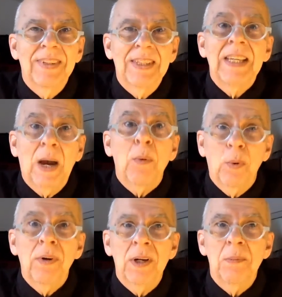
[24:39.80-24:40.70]
Yeah,
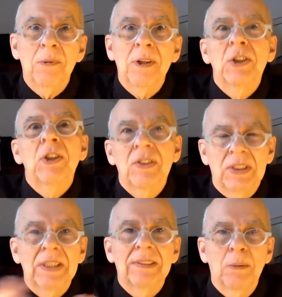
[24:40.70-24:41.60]
we're in an
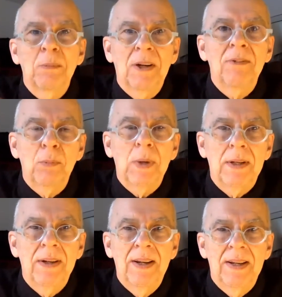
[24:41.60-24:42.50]
emergency at some level,
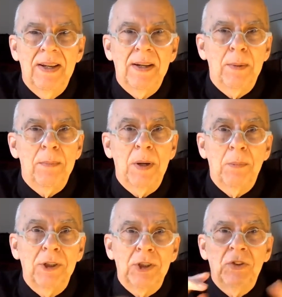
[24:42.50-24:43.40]
but um,
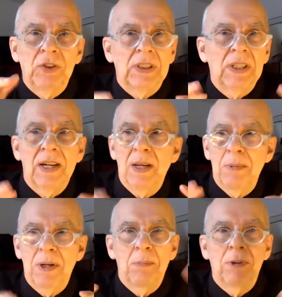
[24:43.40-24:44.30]
emergency time
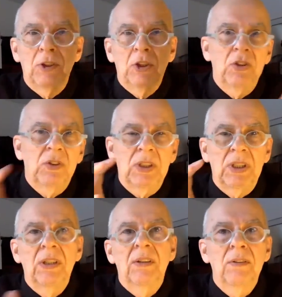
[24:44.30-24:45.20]
and
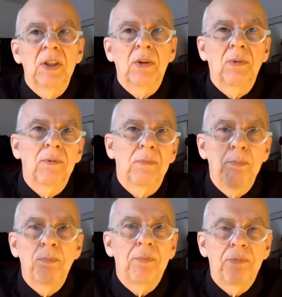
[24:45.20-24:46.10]
emergency, you know,
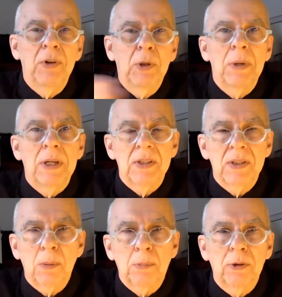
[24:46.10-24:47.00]

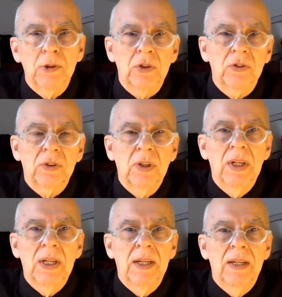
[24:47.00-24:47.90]
fear-based approaches
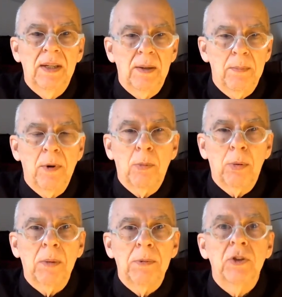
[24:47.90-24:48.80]
um, are
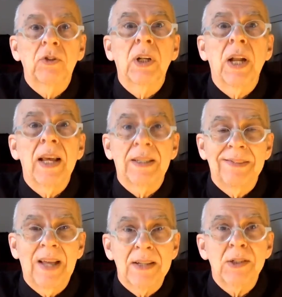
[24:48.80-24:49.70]
probably just going to
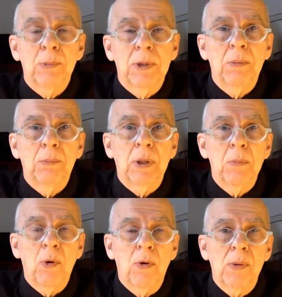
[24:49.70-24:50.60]
exacerbate and bring
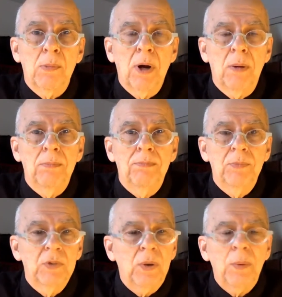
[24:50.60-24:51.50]
more of the problem.
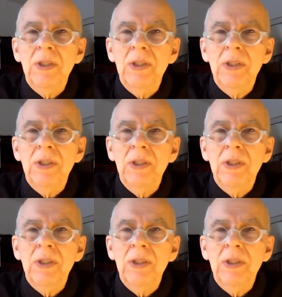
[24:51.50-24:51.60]
So we